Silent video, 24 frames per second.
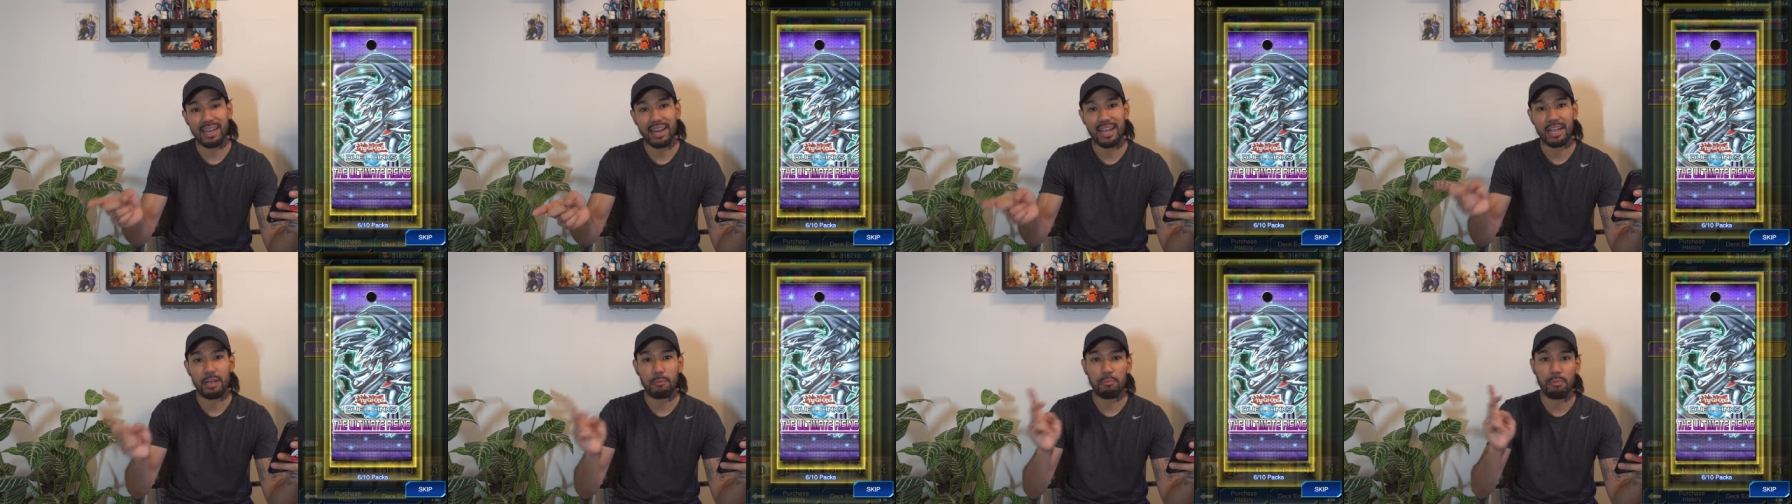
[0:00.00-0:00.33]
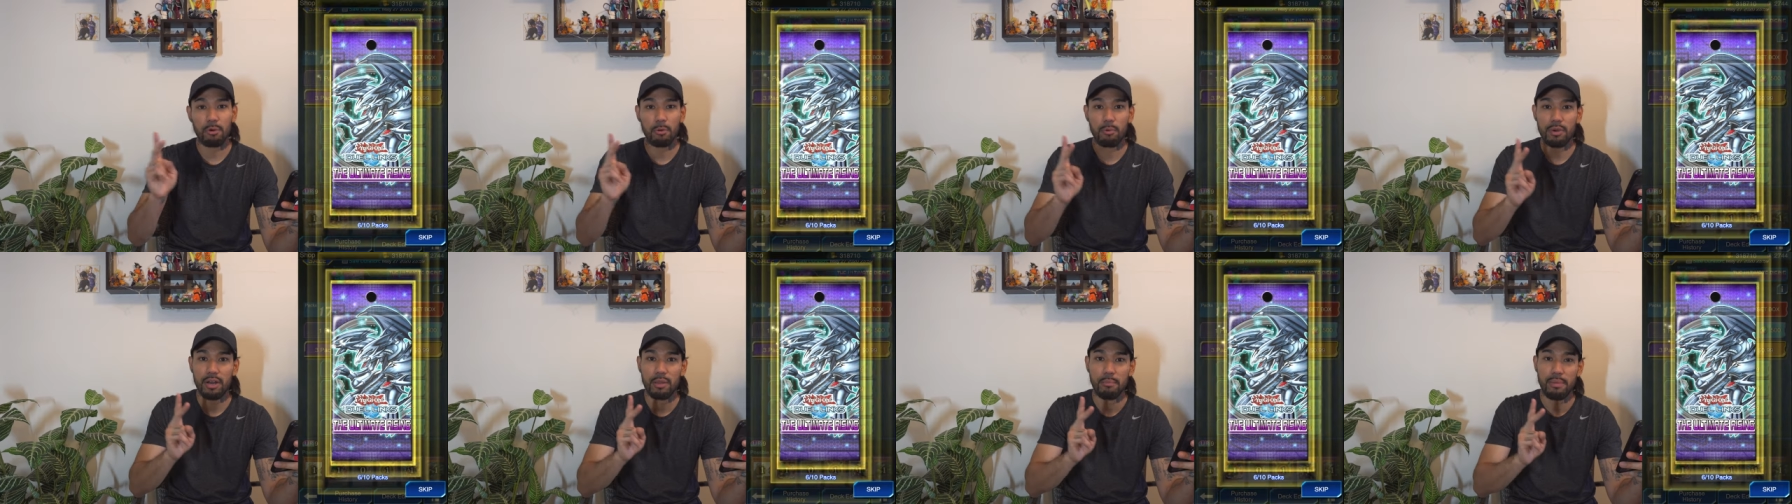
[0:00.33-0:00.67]
and I can
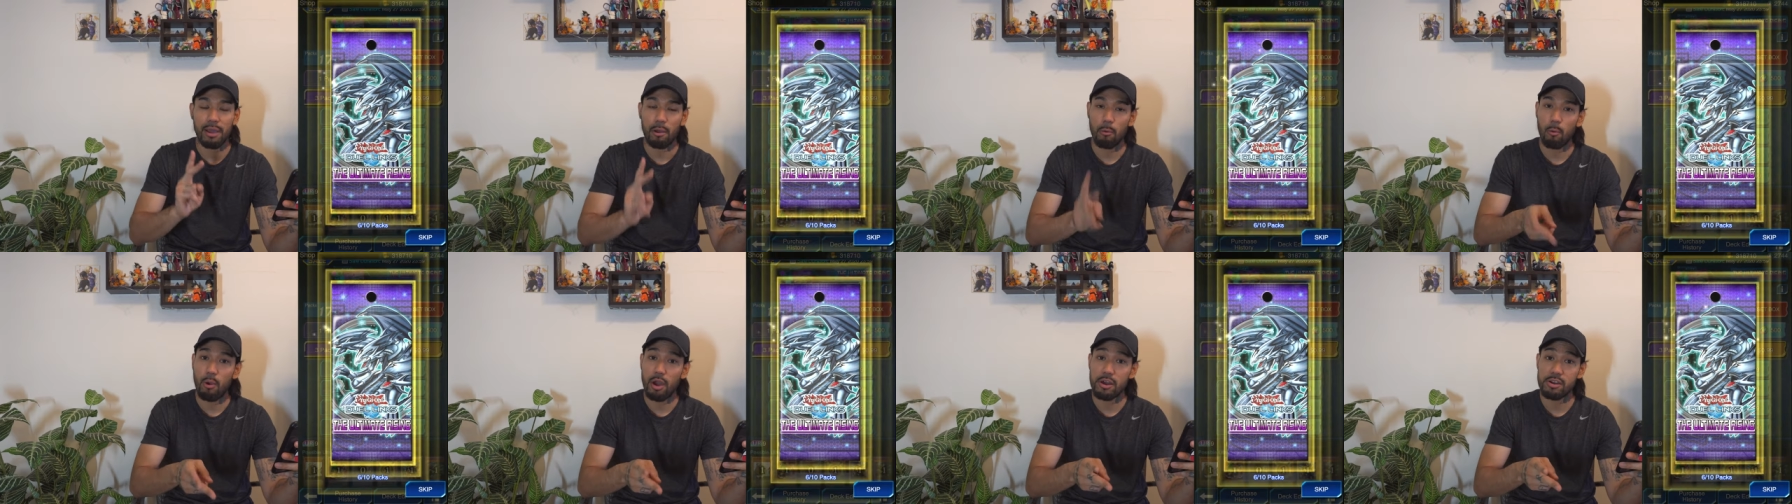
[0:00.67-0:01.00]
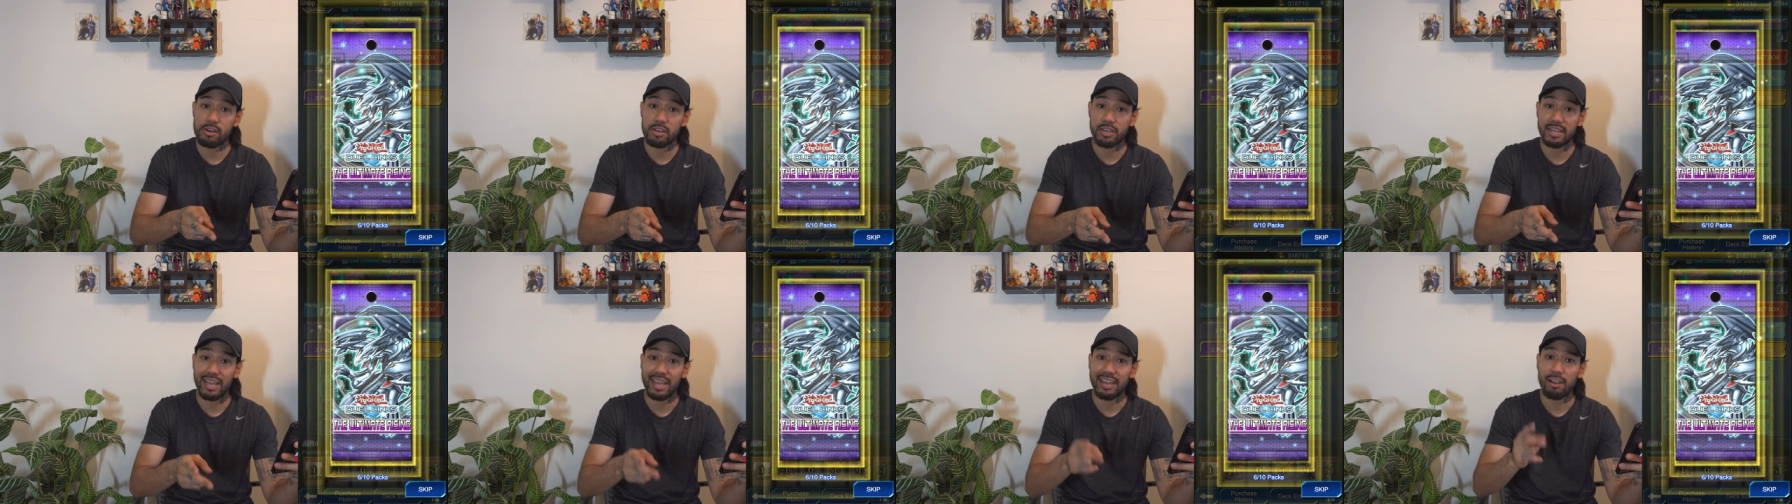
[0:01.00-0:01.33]
put one in my
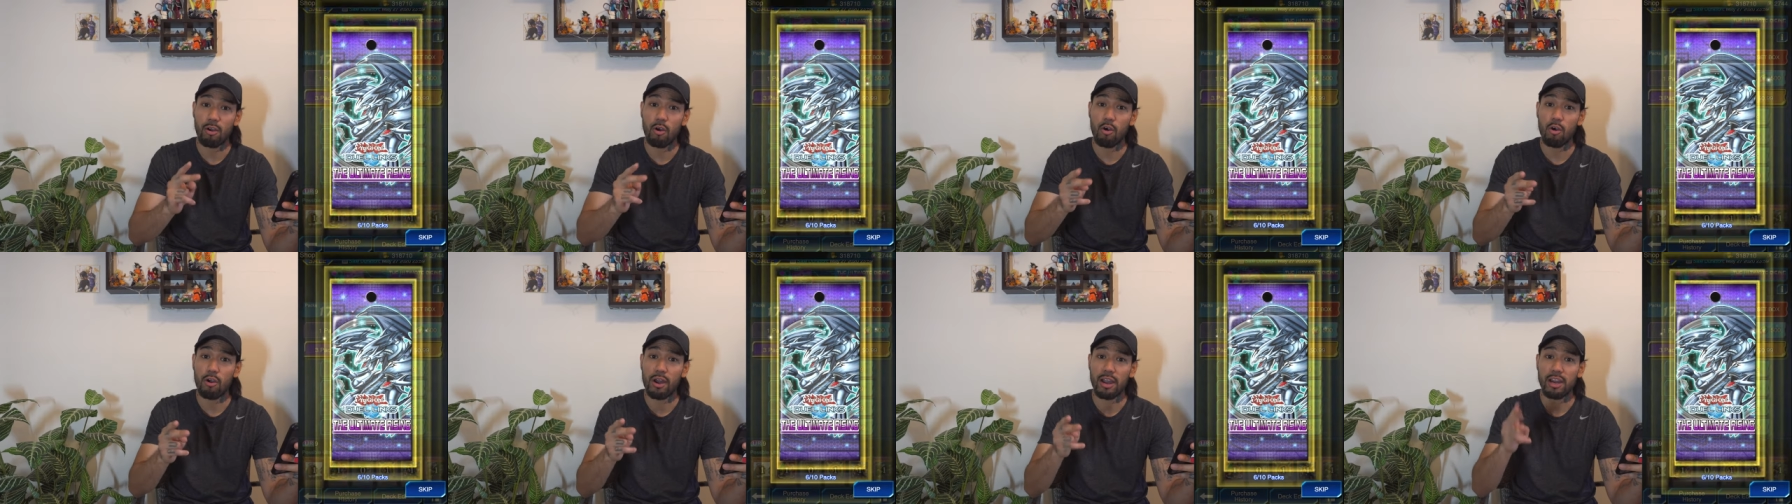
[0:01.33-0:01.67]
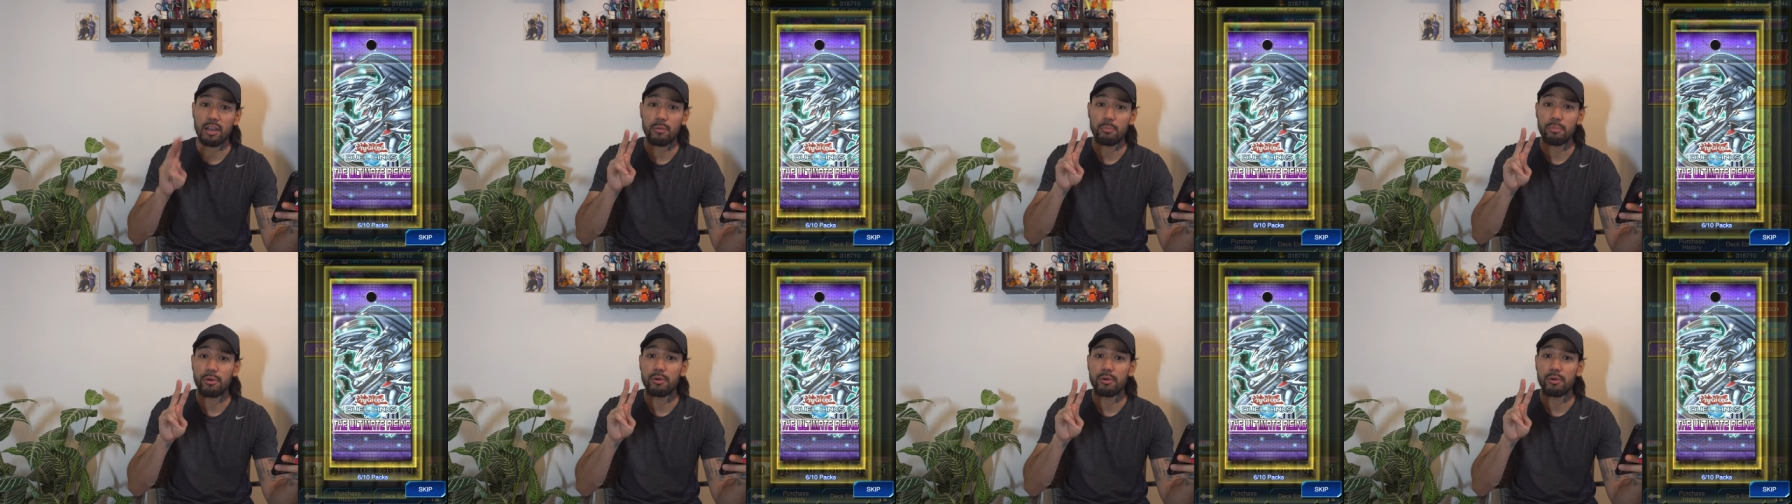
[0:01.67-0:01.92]
water deck, or I can